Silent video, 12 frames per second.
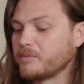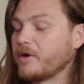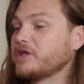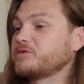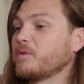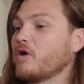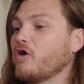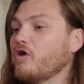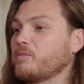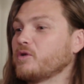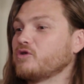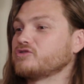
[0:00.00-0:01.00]
And it breaks my
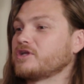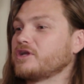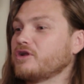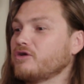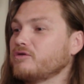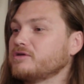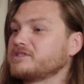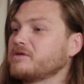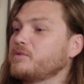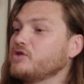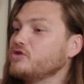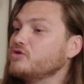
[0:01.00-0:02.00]
heart because I know
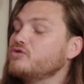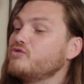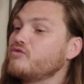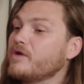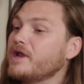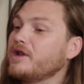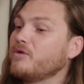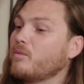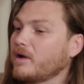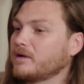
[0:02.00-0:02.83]
it's something you really